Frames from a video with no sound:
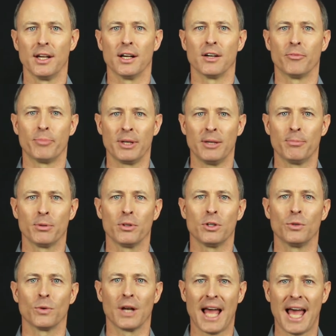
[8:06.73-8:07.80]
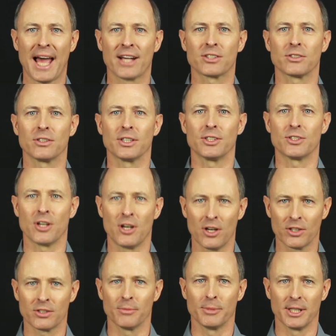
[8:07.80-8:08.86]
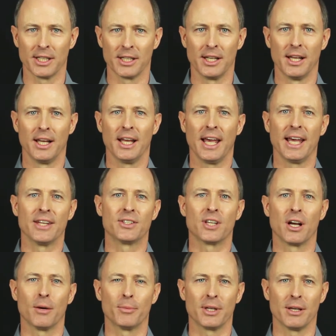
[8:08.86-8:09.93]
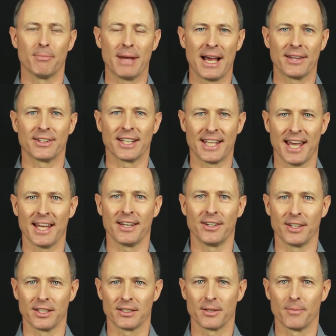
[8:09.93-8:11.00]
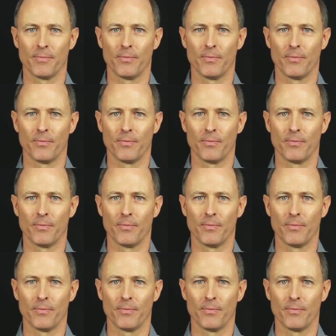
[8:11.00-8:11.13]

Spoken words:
of people who will actually talk to me and tell me about the candidate.